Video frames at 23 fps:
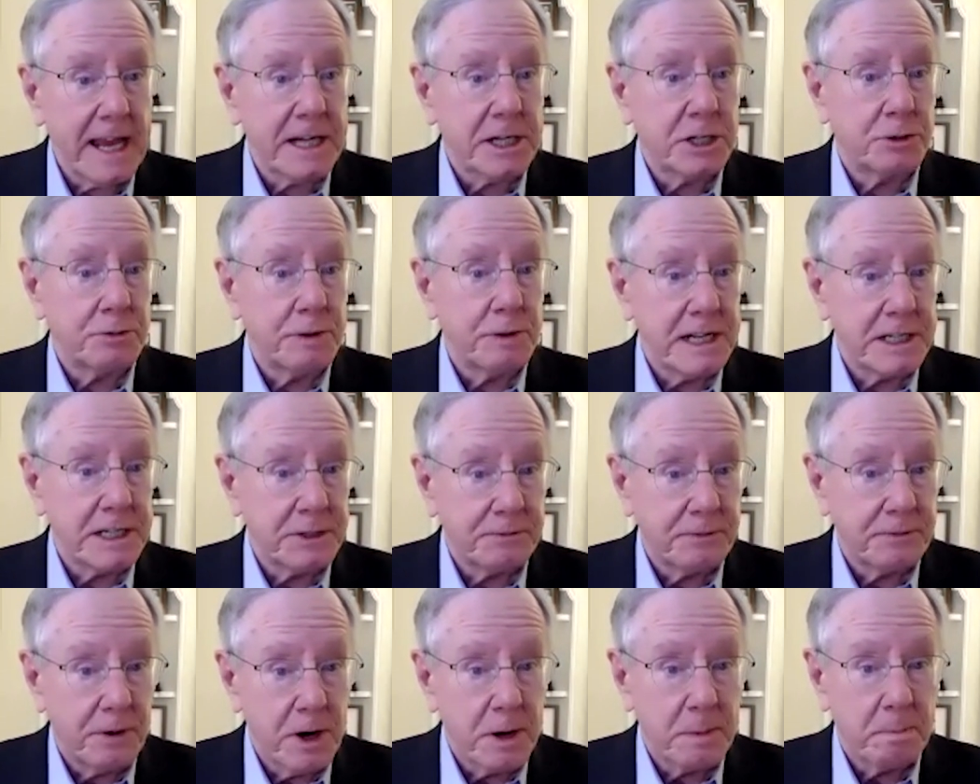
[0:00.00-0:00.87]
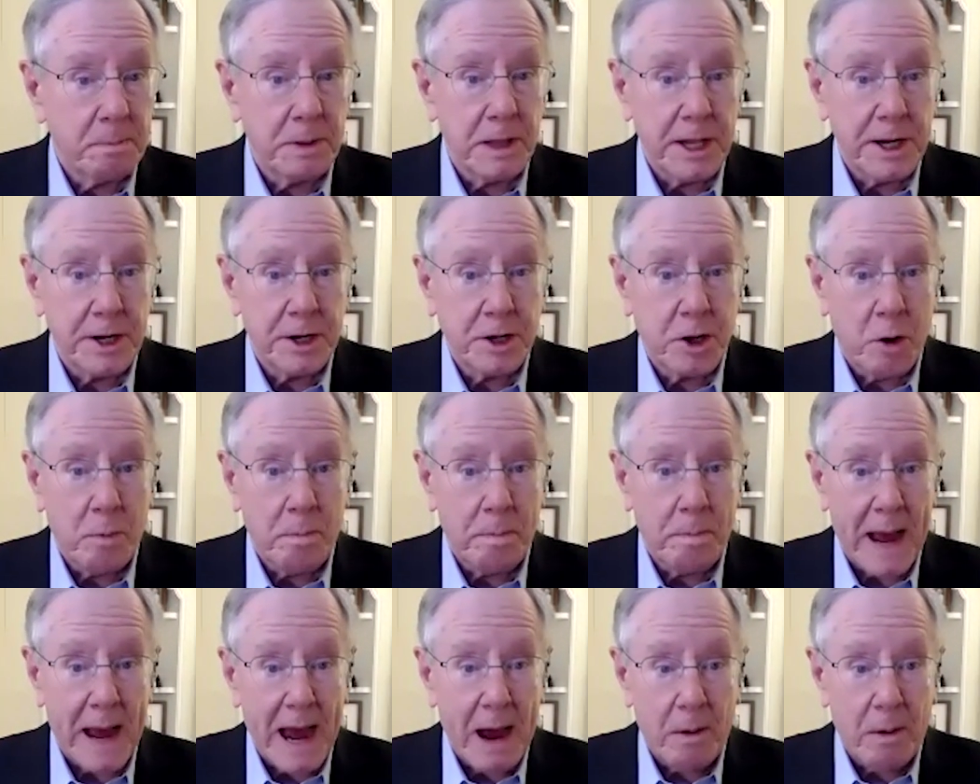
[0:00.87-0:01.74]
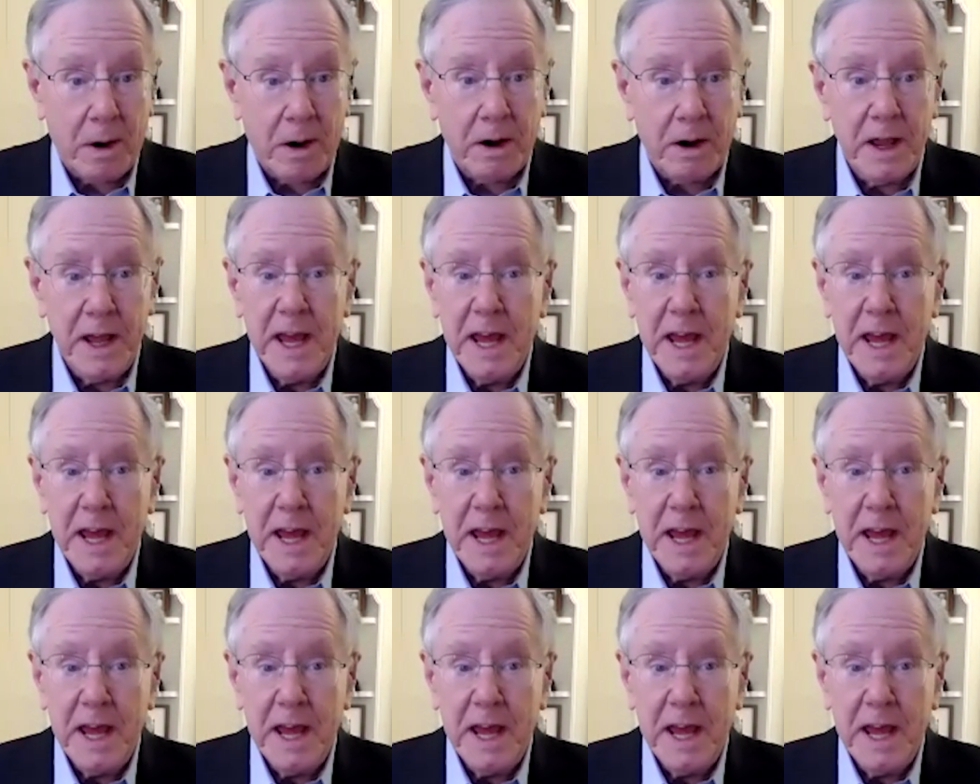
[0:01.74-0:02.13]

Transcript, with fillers: and transferring political power.